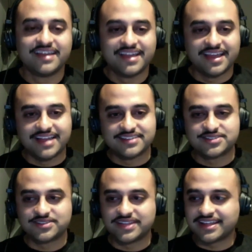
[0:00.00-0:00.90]
Yeah.
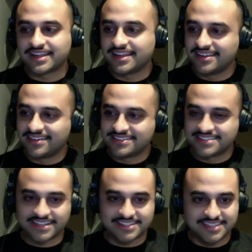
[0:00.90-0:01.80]
And so like, it's
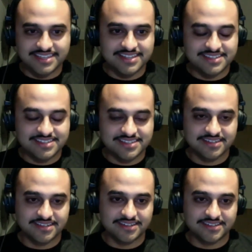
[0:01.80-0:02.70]
like a tease
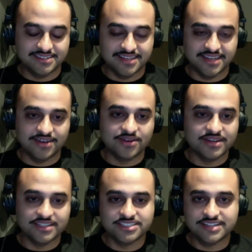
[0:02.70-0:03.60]
to say,
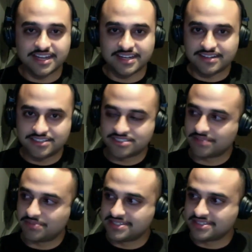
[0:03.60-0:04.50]
okay, she's not going to just
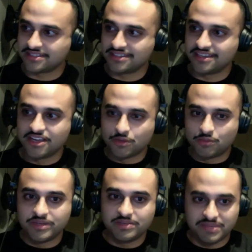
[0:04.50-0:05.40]
like basically
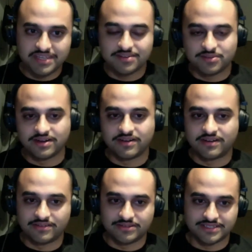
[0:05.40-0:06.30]
repeat what
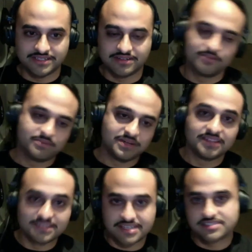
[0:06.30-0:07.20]
Arnold did. But in
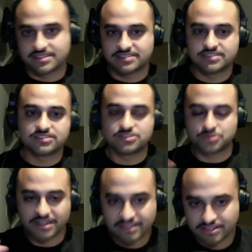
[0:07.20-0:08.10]
this case, like, since it's
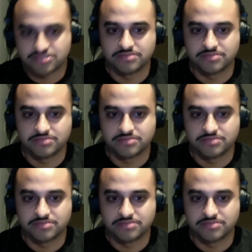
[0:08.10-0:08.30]
300 years